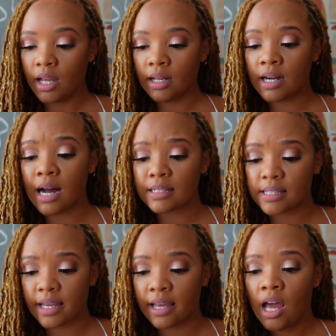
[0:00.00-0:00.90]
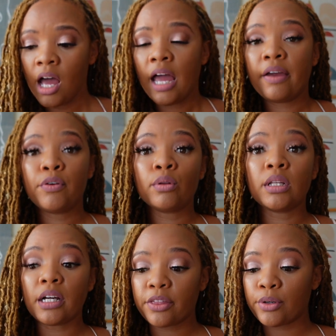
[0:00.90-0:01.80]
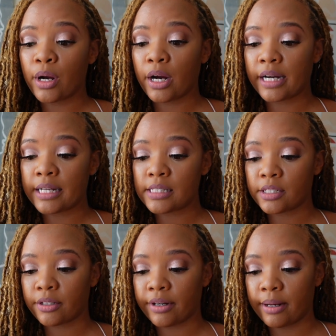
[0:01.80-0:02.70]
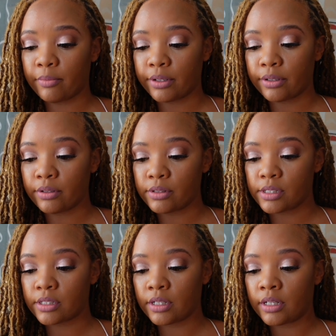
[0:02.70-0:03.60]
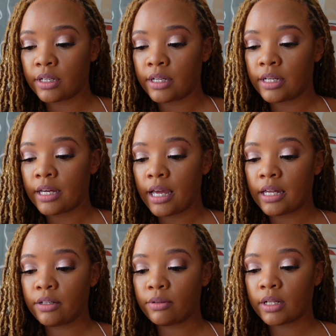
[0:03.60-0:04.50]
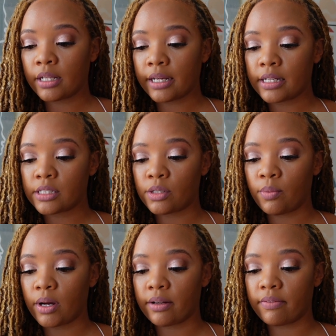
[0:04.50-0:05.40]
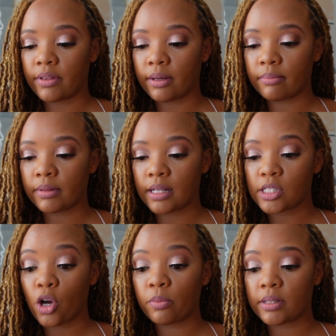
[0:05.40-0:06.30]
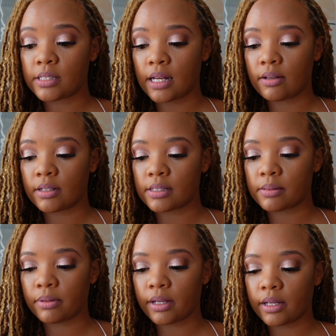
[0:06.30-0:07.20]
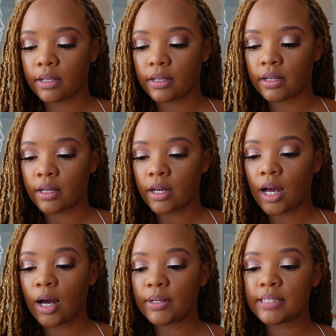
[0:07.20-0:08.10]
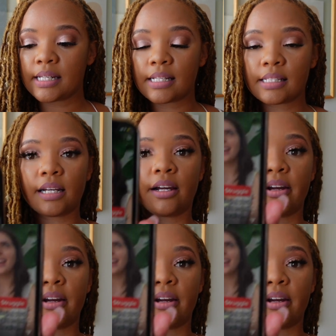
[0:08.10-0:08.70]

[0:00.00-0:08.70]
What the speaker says: content. If you look through her Instagram Reels and you click into one of them, let's hope the sound doesn't play. Oh, it doesn't,